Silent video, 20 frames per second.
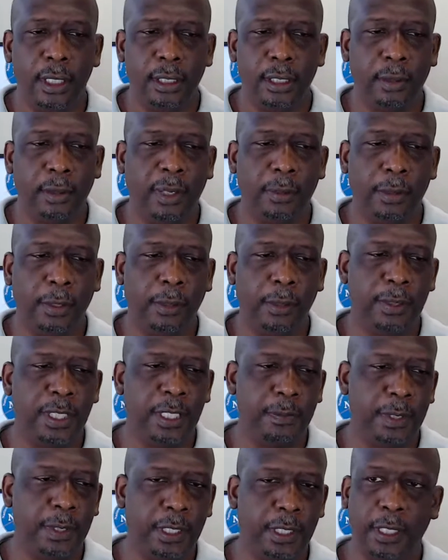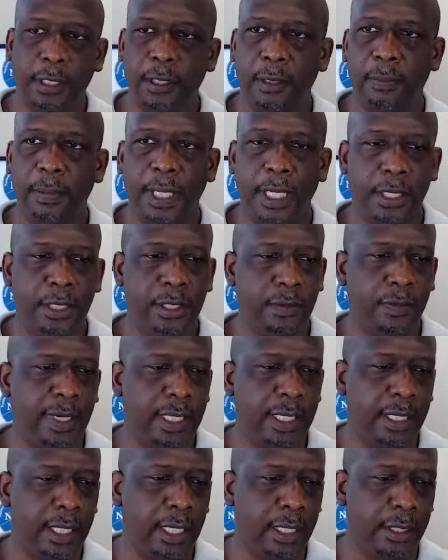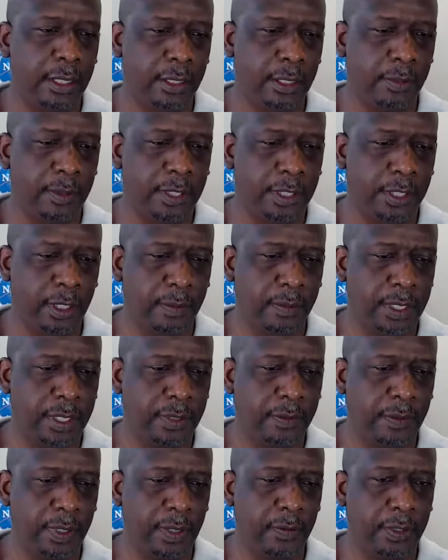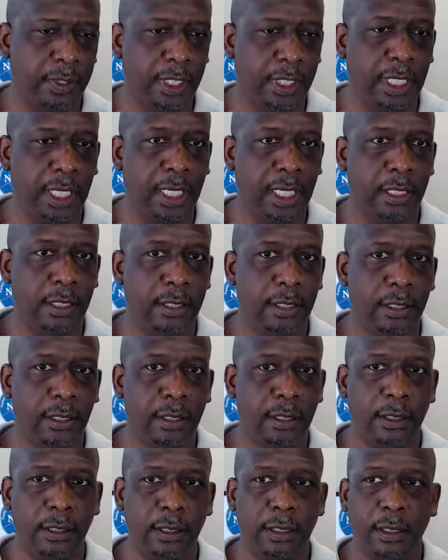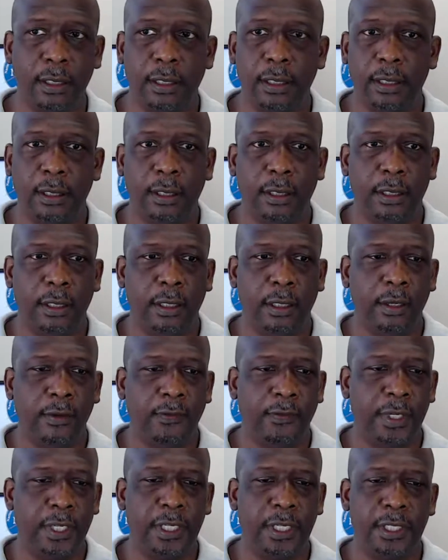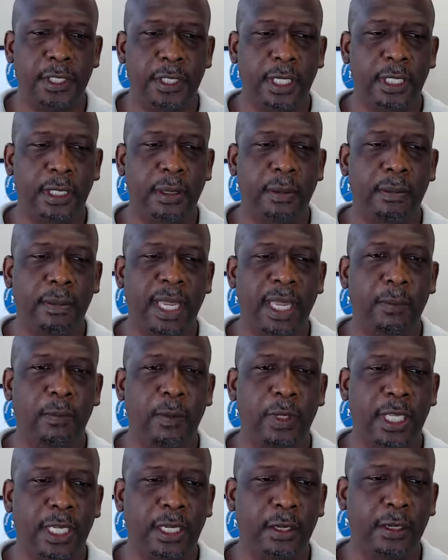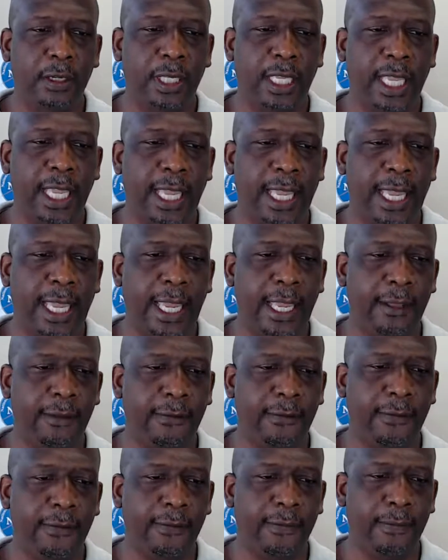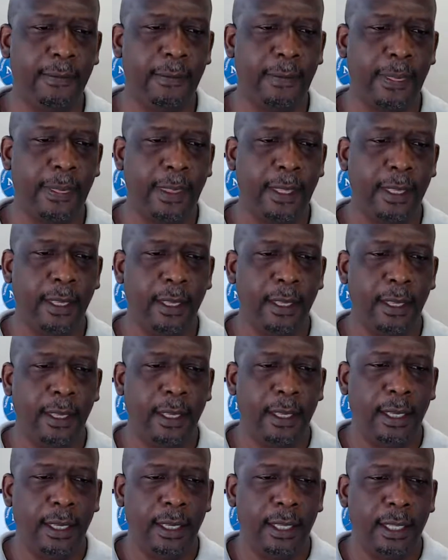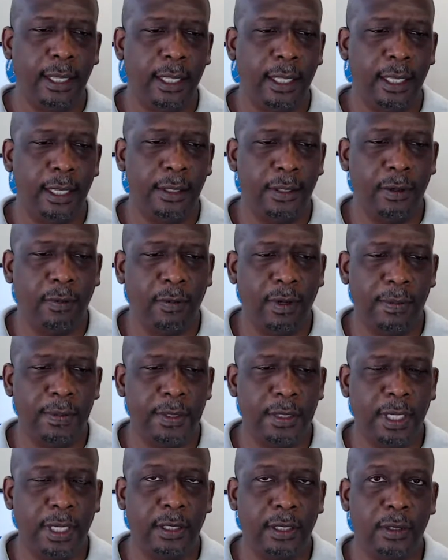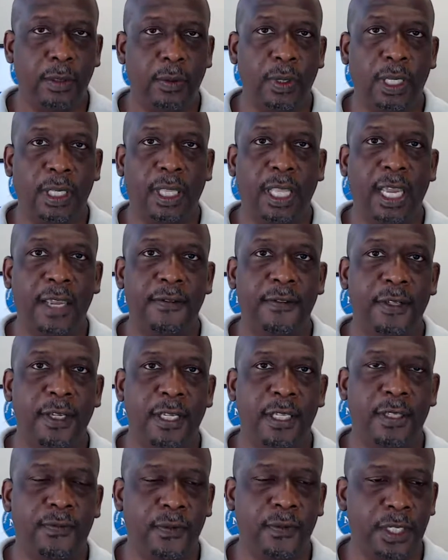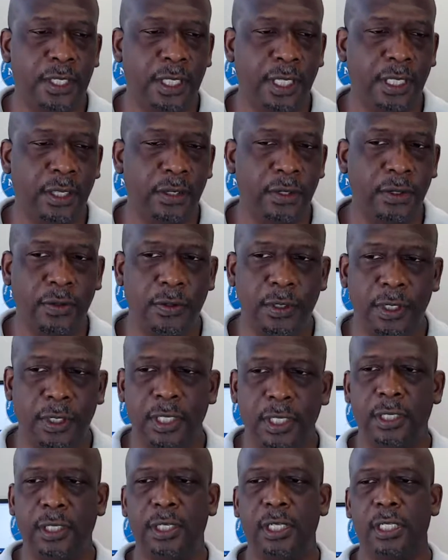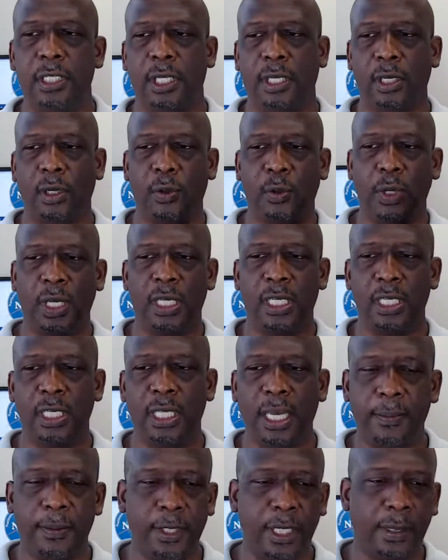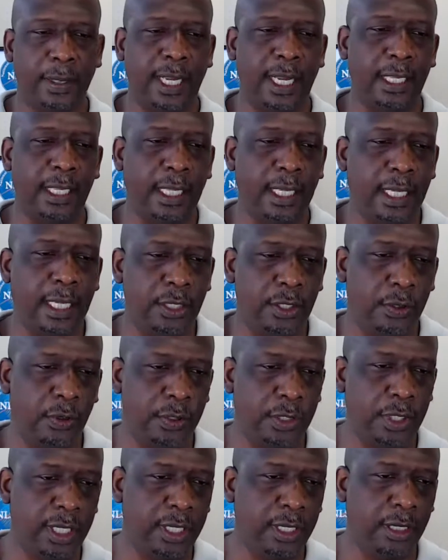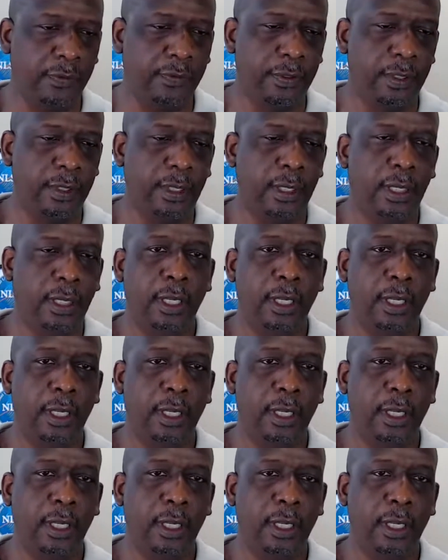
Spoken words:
So let me pull up this particular page right now here. Let me share my screen with you guys, so you can see the map what they currently have on their website doing live scans for the state of Georgia. And this is just like a quick snapshot how they got Georgia covered.